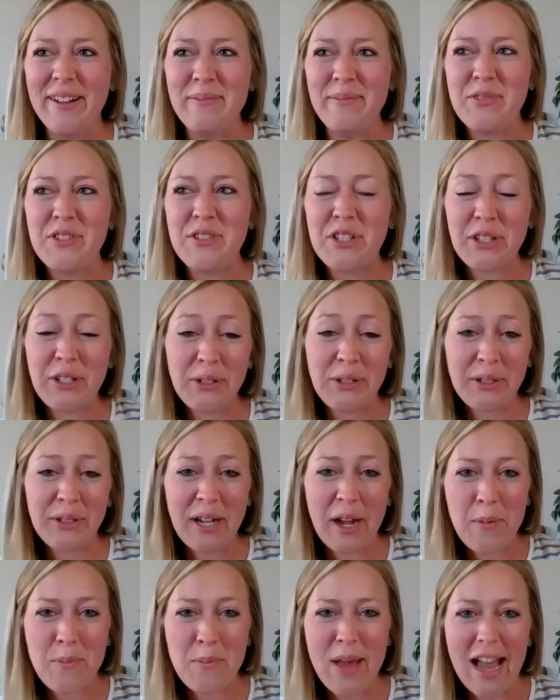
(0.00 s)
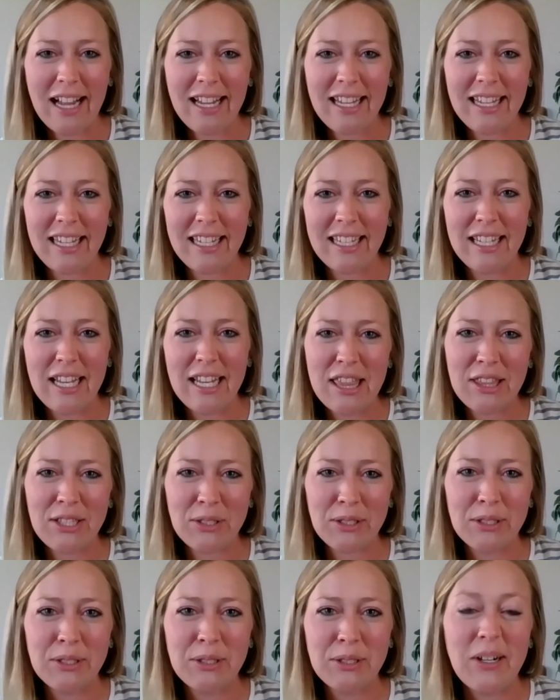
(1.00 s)
So you come back in
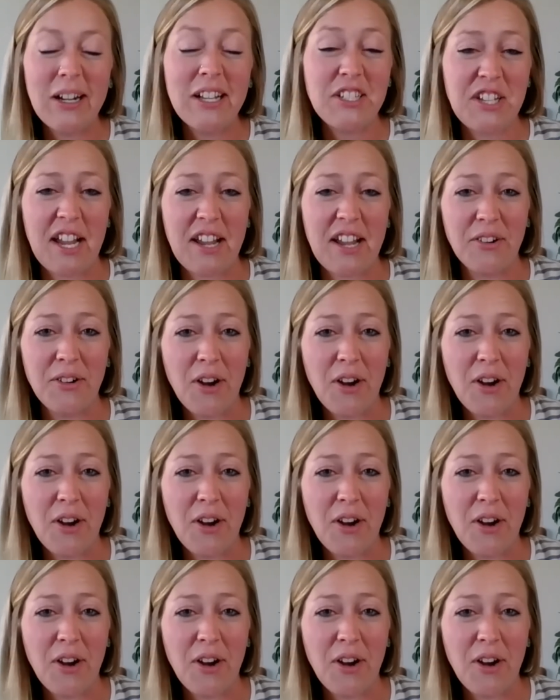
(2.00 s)
through a channel.